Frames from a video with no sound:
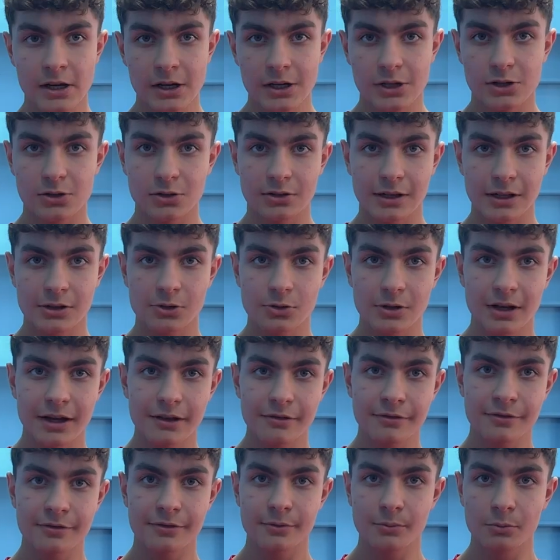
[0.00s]
so that you
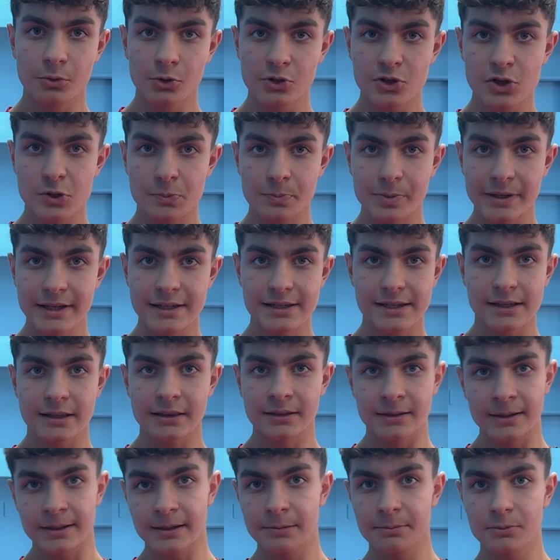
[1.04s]
have more space and
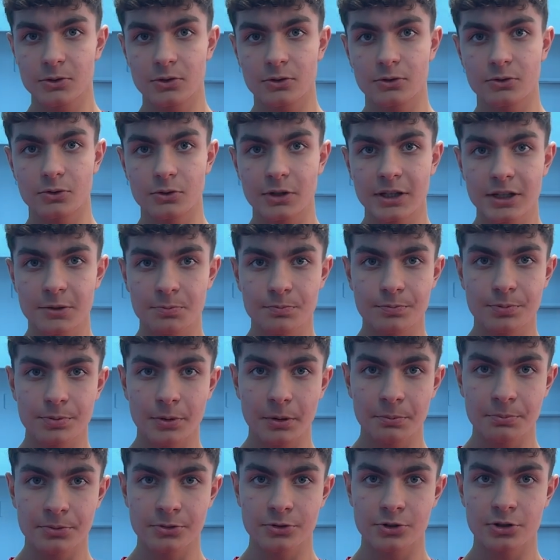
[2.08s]
time to hit
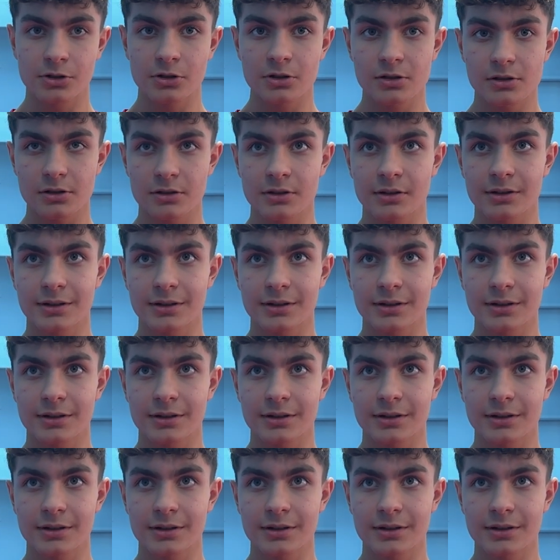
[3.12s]
proper shots on the